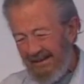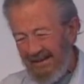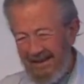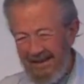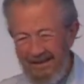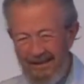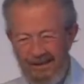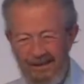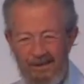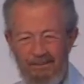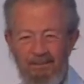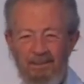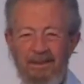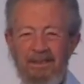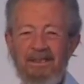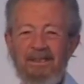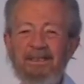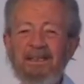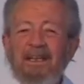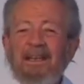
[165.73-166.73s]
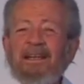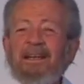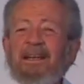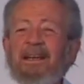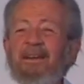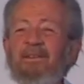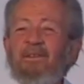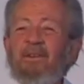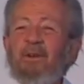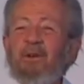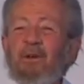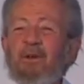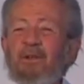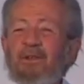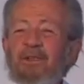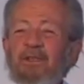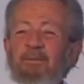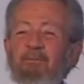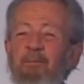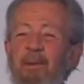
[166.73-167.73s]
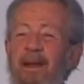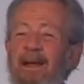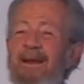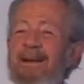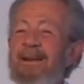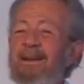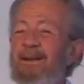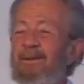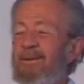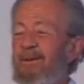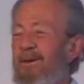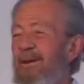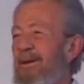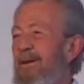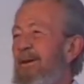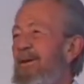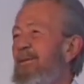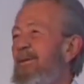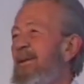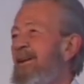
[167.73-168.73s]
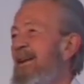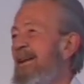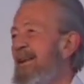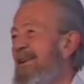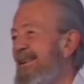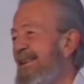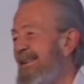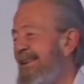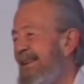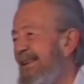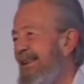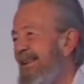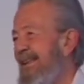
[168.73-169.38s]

But that's a split second after you go splat on the water and realize